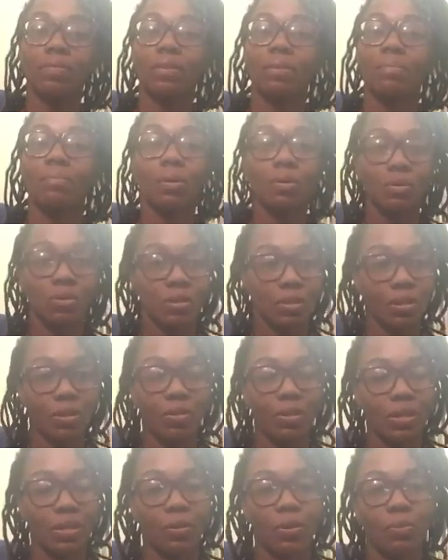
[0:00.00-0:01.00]
the most
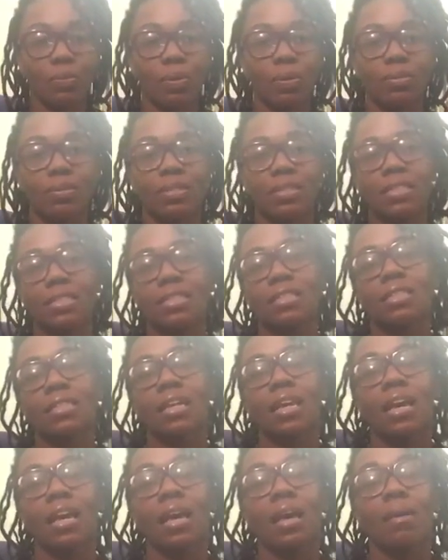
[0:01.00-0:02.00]
known yoga poses,
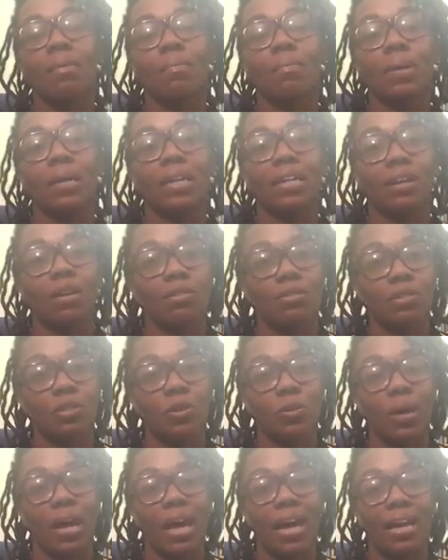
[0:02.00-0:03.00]
but it also
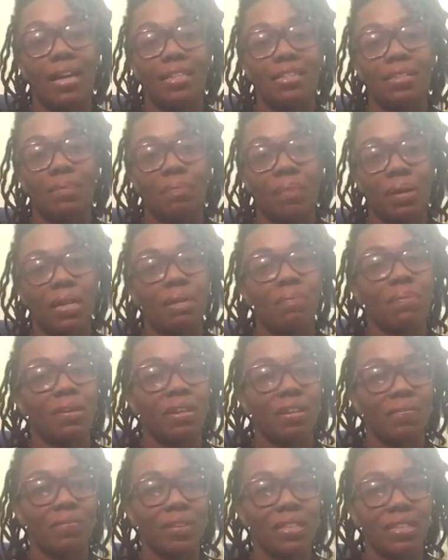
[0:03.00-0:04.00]
has many
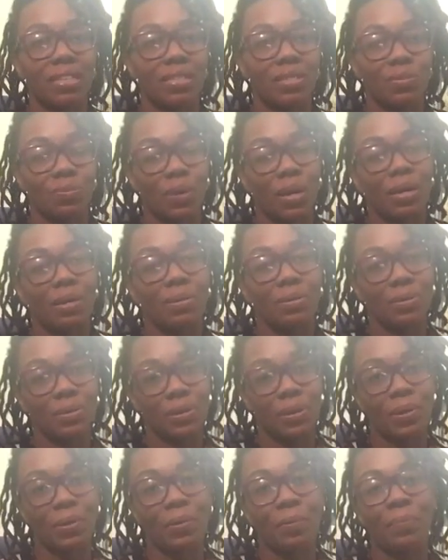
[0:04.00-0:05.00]
benefits as well.
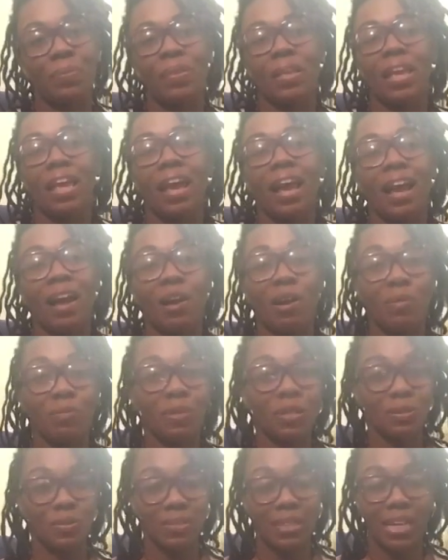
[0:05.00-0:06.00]
So I hope
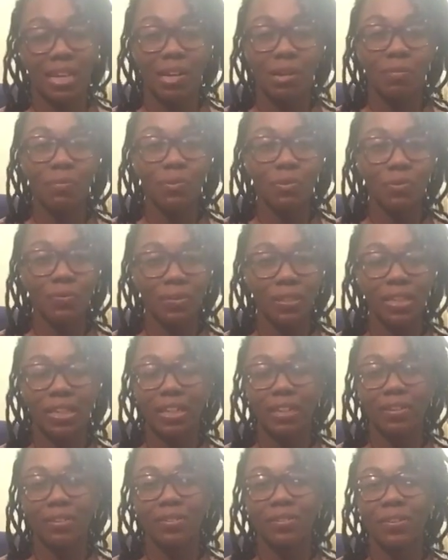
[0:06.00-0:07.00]
this was a helpful
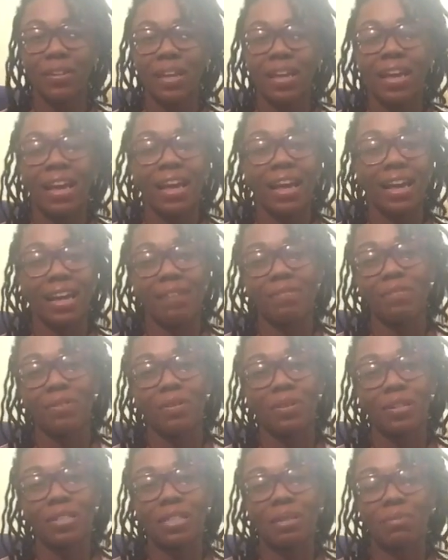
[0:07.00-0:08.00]
video, and of
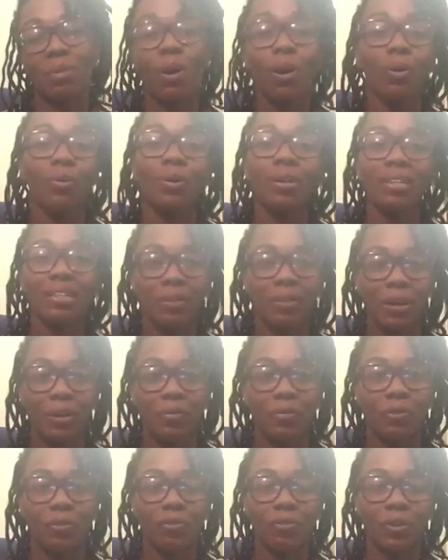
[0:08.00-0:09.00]
course I'm always
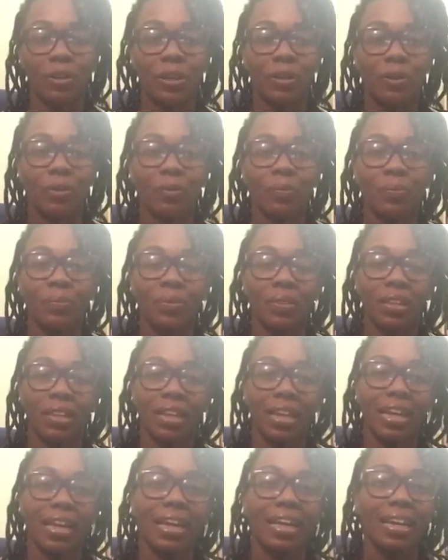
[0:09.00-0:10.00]
grateful for you,
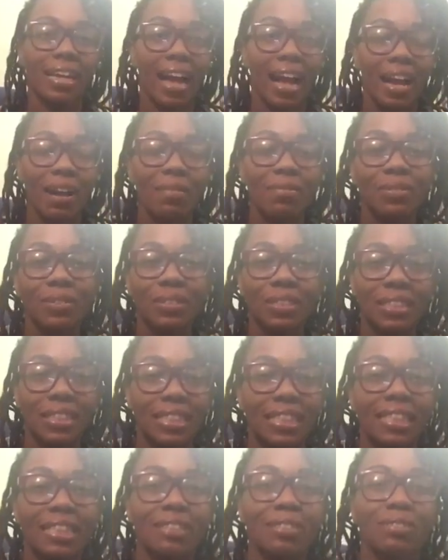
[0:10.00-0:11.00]
and I will see
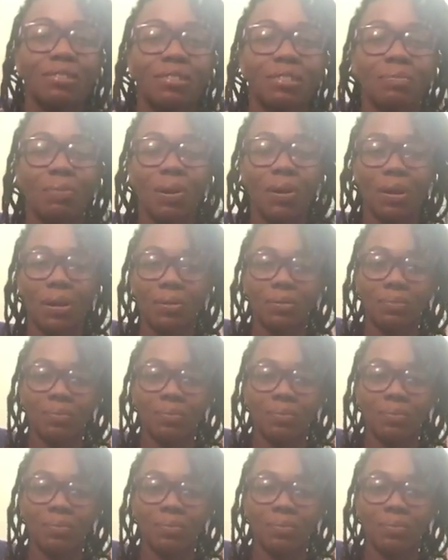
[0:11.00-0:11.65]
you tomorrow.